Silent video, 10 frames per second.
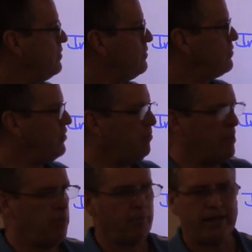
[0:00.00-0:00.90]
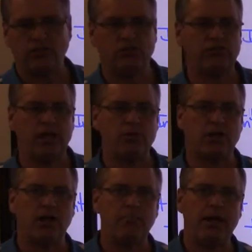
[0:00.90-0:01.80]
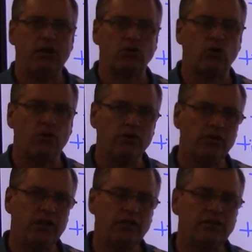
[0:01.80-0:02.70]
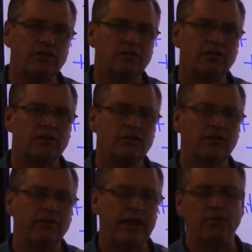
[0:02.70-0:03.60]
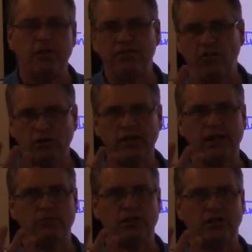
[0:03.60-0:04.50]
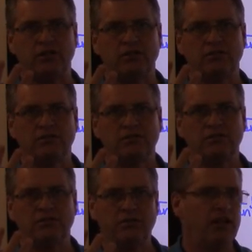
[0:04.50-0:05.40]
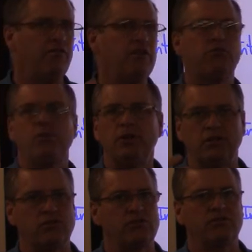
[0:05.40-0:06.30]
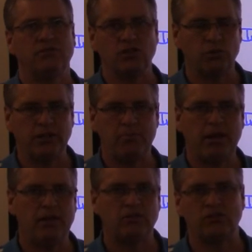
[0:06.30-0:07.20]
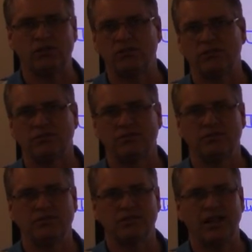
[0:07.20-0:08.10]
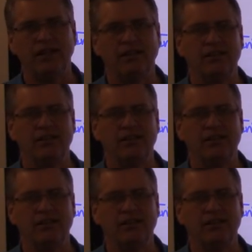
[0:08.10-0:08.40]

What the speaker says: Some people might just say we compound quarterly. That would be 4 times a year. Every 3 months is when they pay interest. Okay?